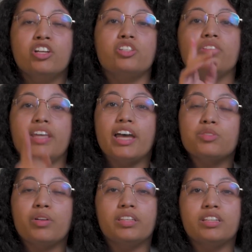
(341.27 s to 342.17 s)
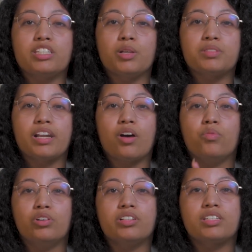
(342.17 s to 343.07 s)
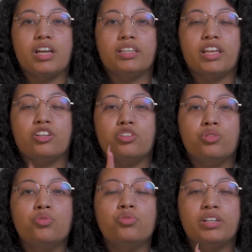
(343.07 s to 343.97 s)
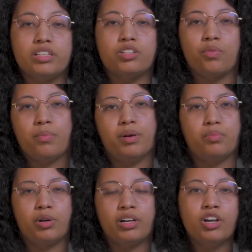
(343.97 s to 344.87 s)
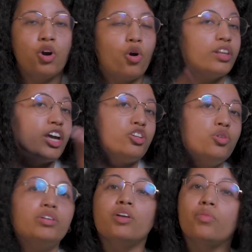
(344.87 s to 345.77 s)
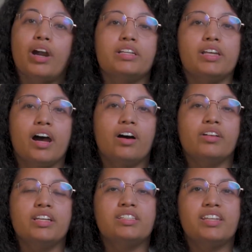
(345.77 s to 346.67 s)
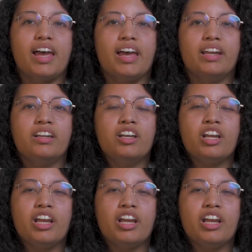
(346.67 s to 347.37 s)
So that's one of the tips that I will say that you need to remember, or that you can write down, is that